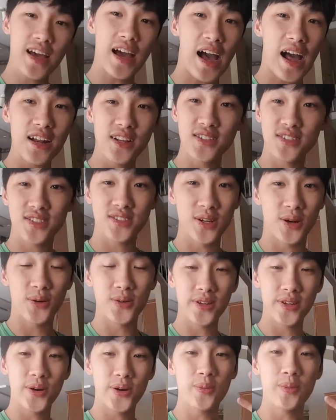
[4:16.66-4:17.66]
yeah, I just
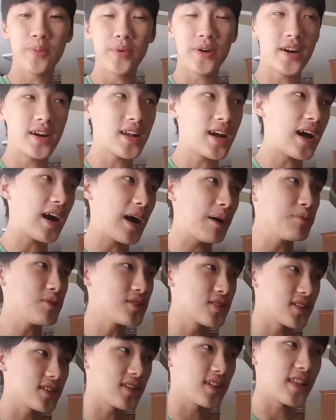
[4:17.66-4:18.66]
don't know, but I'm
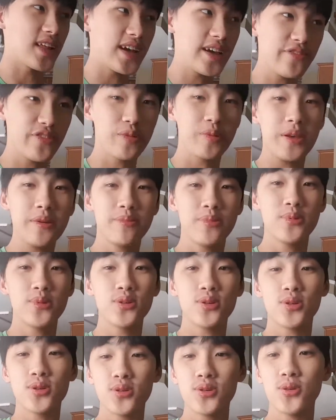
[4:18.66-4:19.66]
just glad for
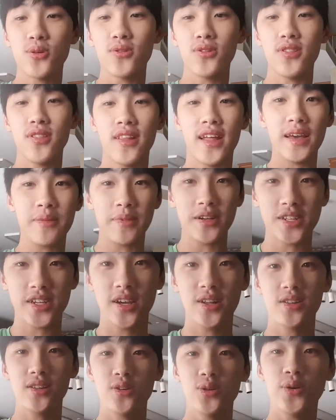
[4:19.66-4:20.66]
people who like my
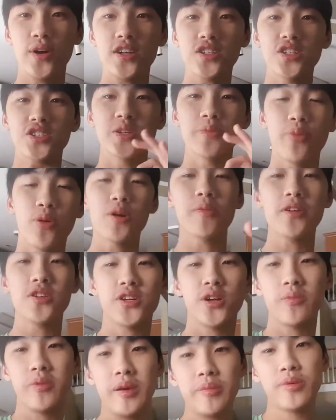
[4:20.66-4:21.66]
channel, who actually support my
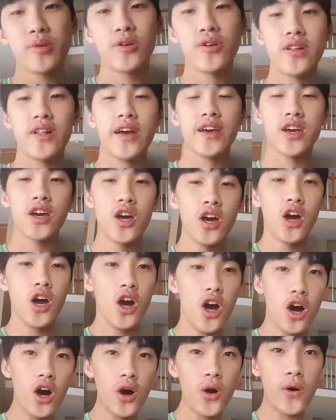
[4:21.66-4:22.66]
channel, people are like,
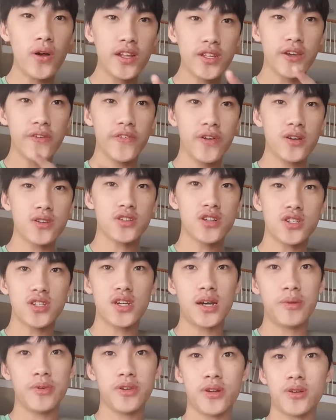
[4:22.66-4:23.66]
oh, I like your videos, good
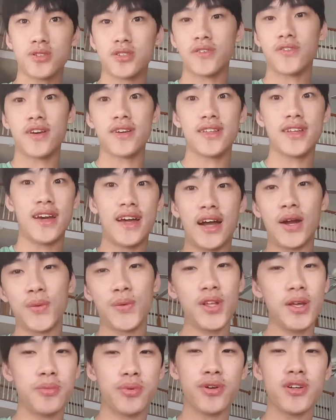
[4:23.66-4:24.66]
job, you know, stuff like that, I
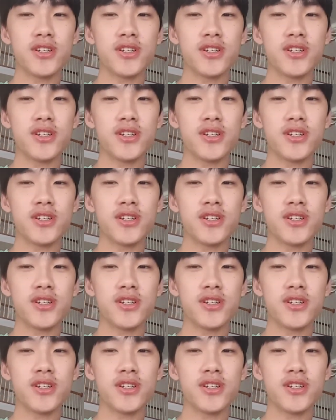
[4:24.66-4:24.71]
really